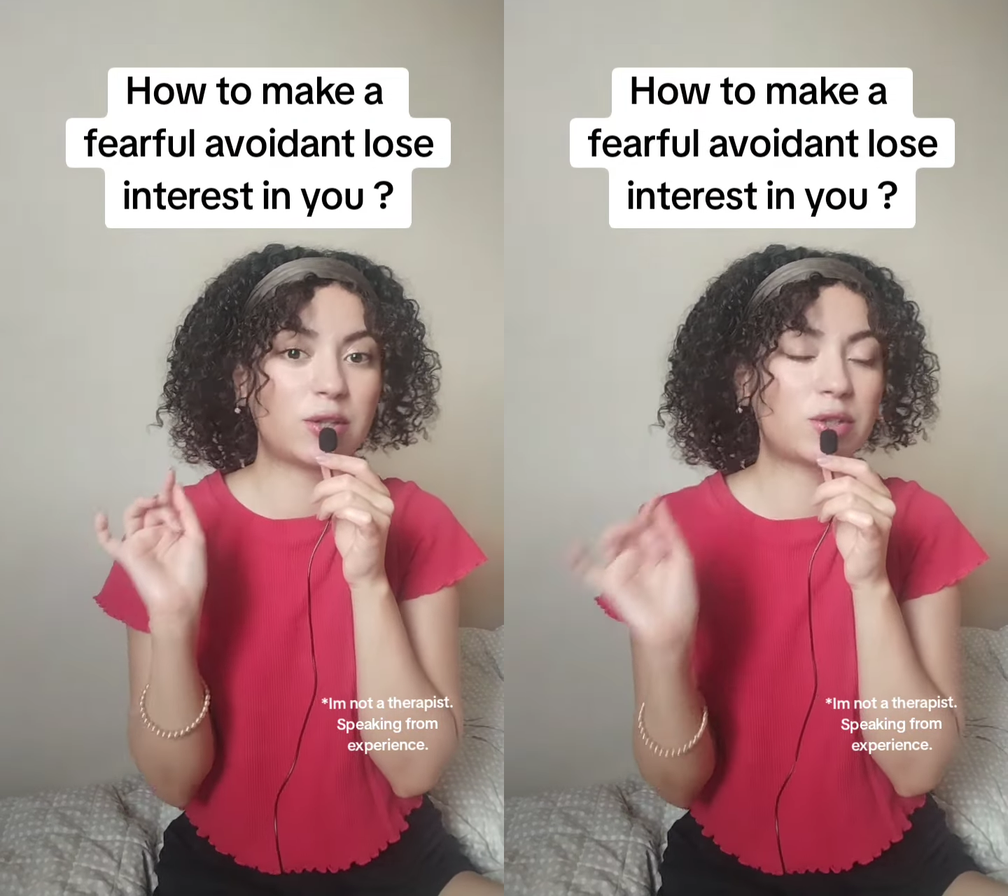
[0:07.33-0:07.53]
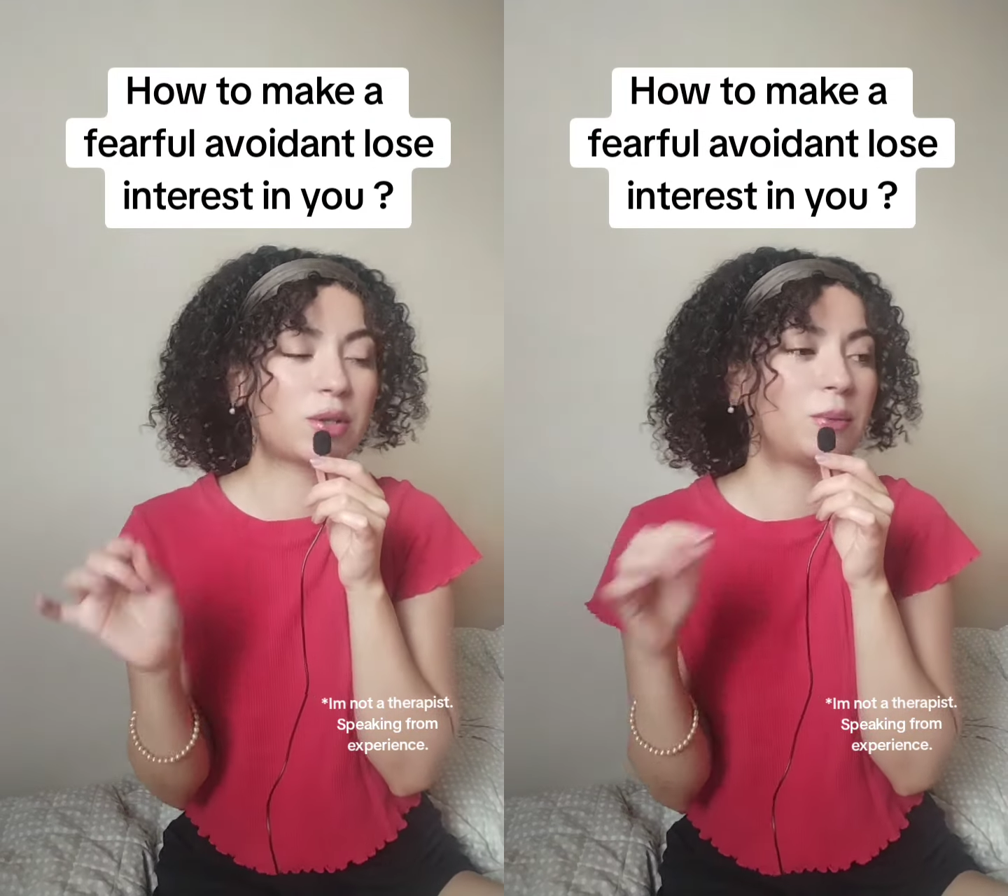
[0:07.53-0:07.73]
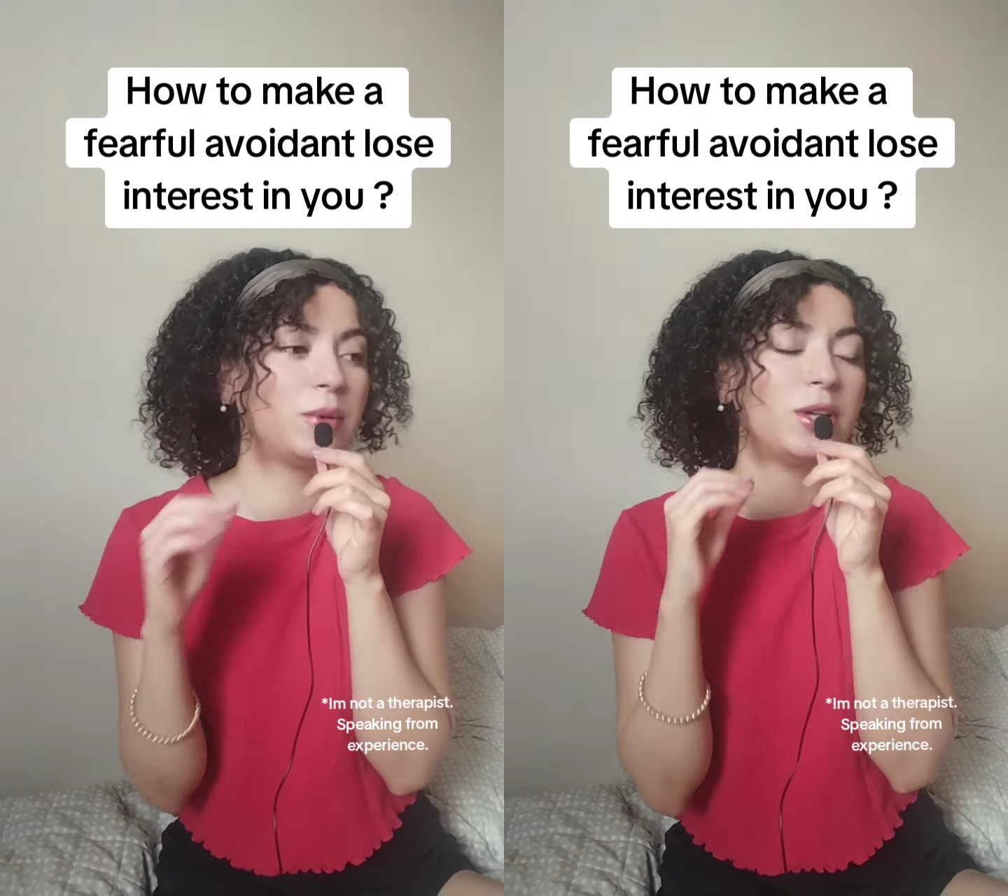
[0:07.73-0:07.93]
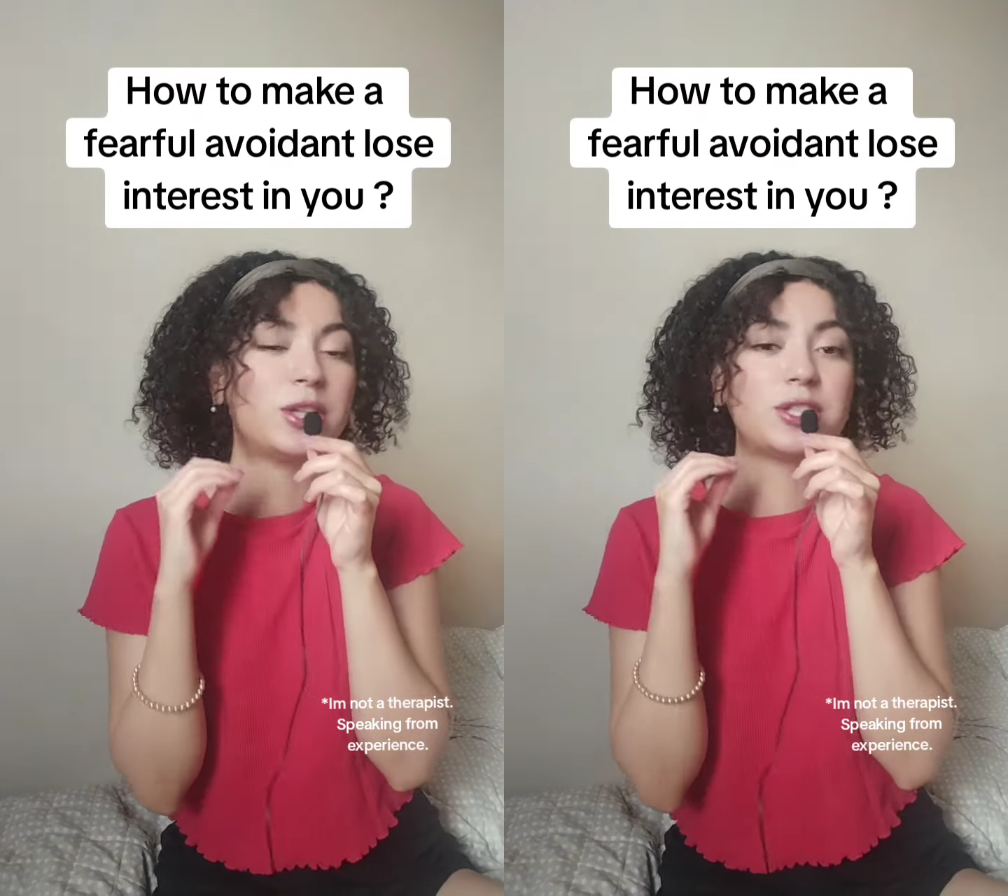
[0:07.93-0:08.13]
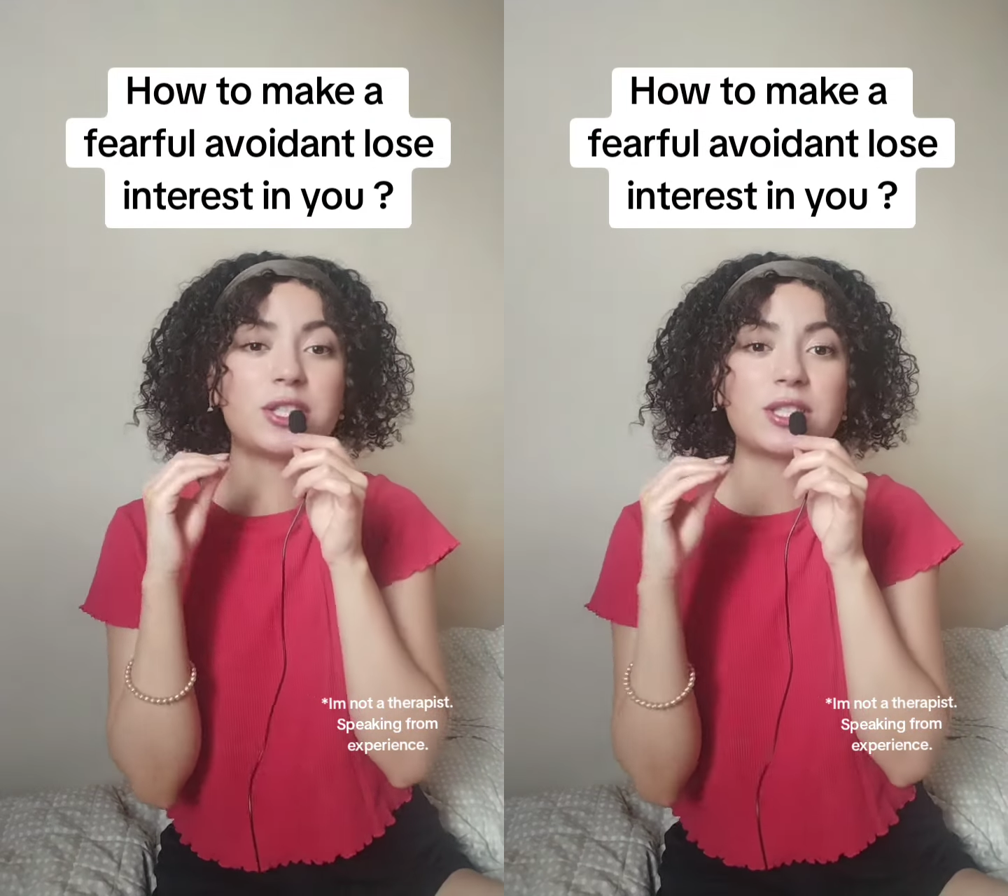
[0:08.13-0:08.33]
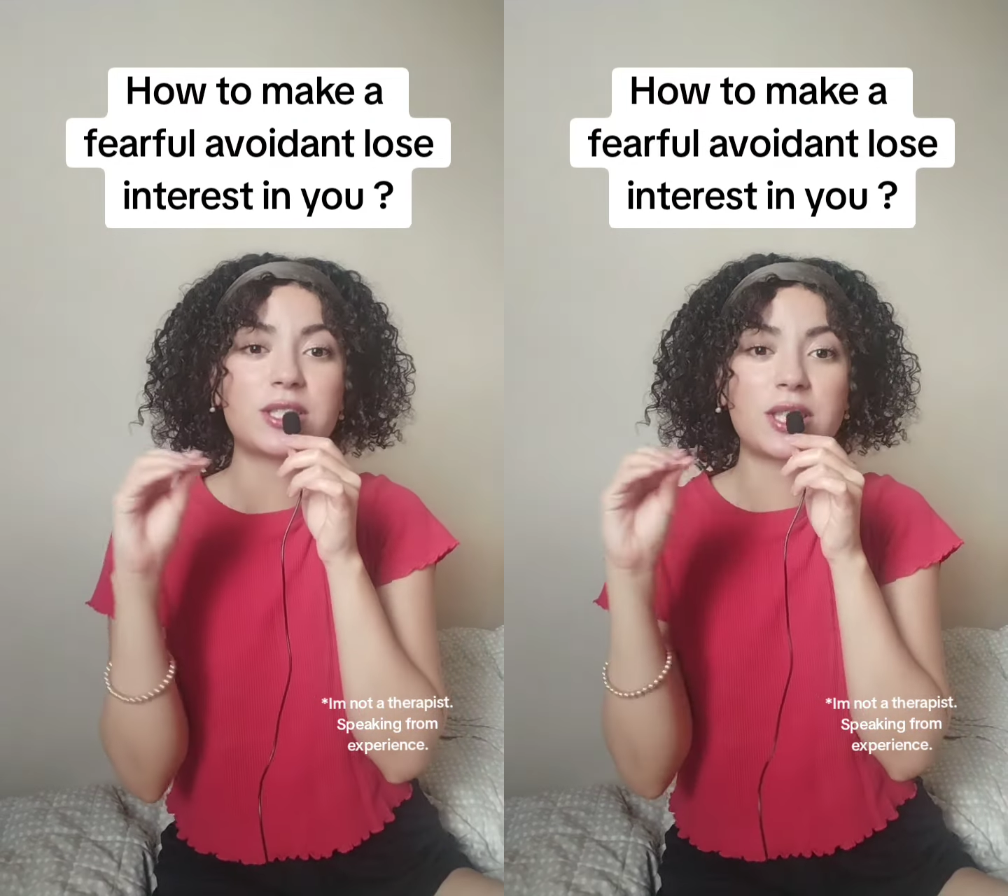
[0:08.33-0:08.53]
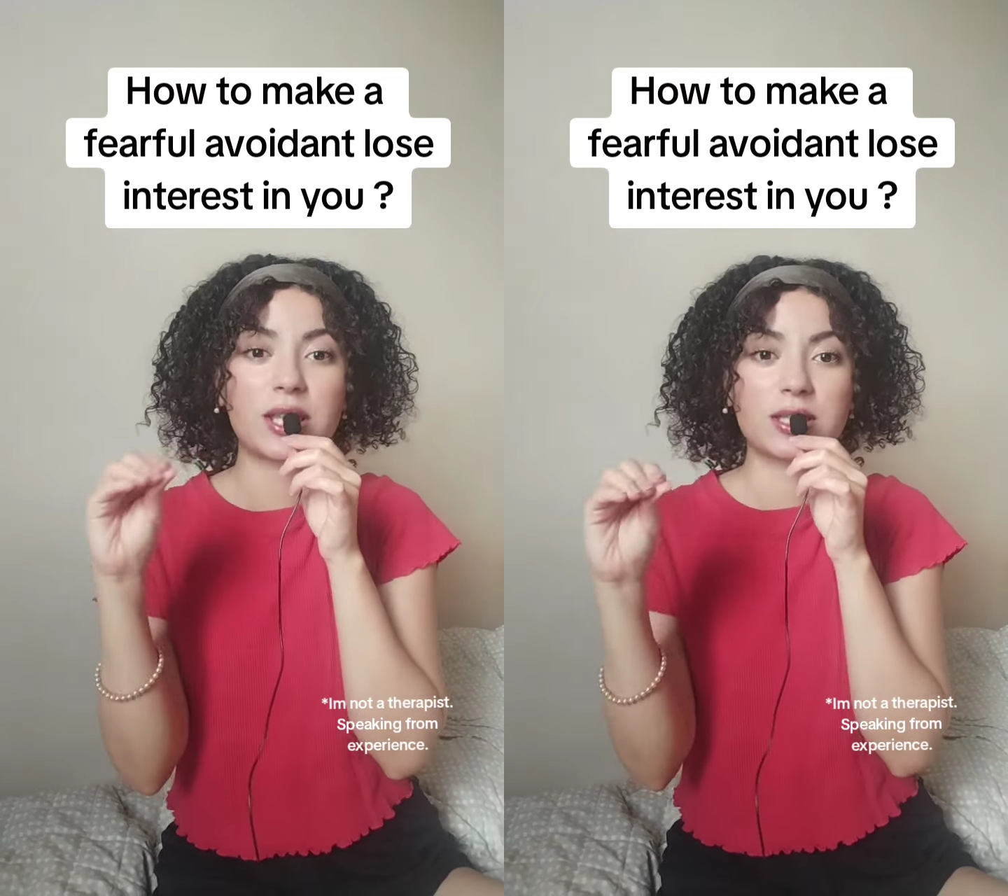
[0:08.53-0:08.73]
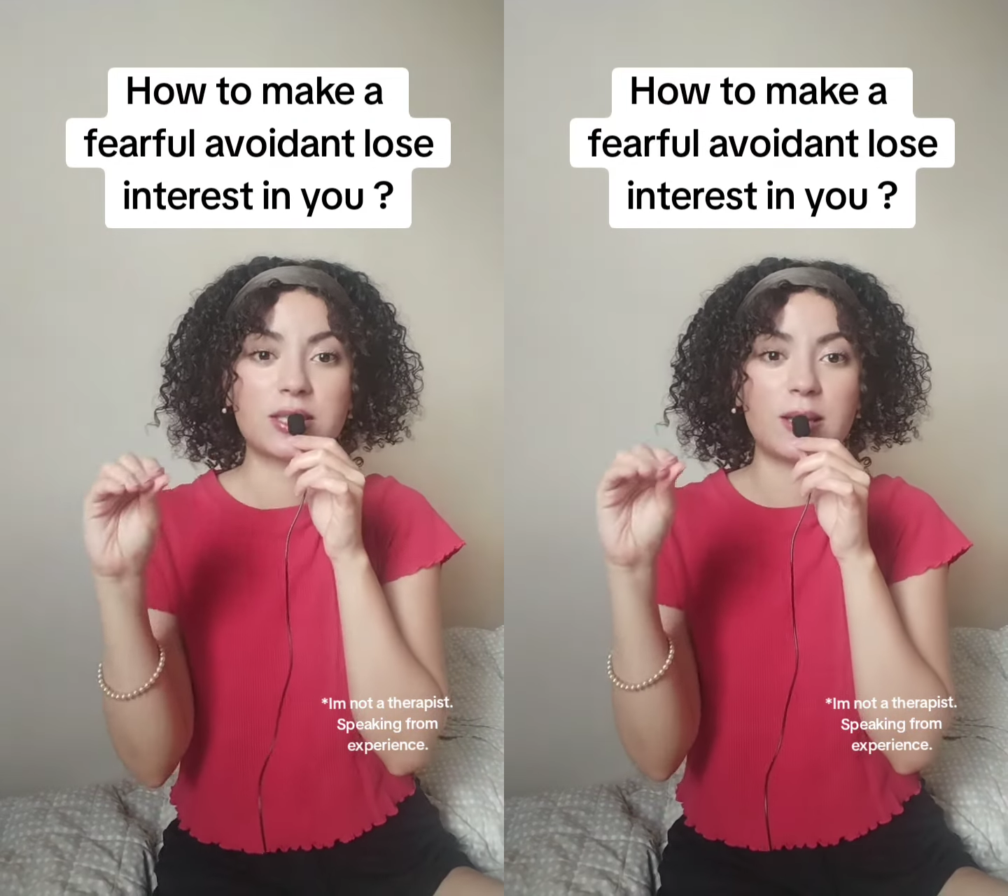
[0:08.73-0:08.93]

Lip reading: So just text